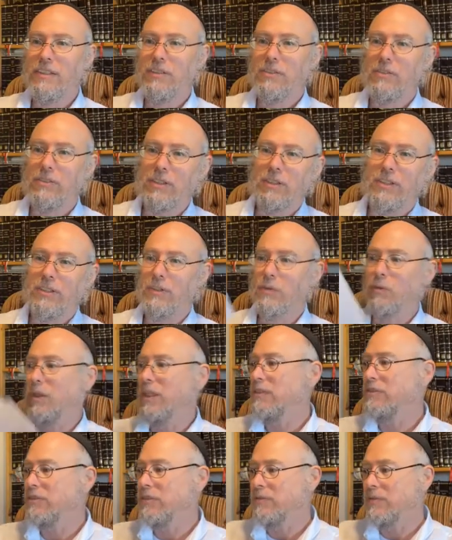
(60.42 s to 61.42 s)
what does he
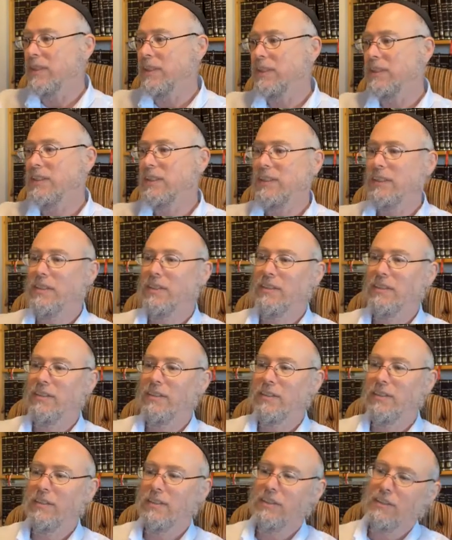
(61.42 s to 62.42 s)
want from us?
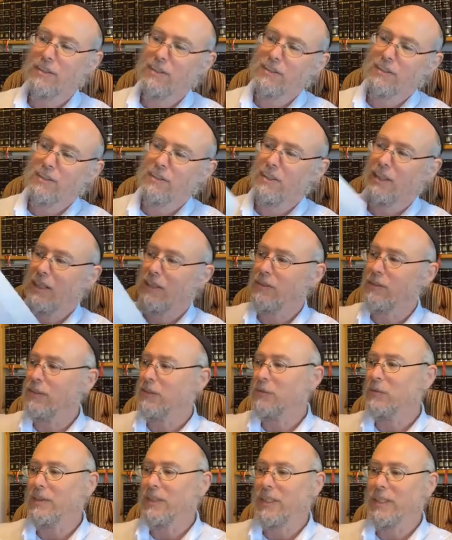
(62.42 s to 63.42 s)
How is it
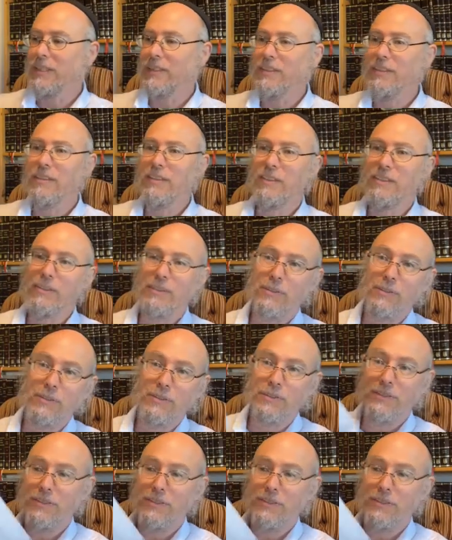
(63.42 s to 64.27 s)
related to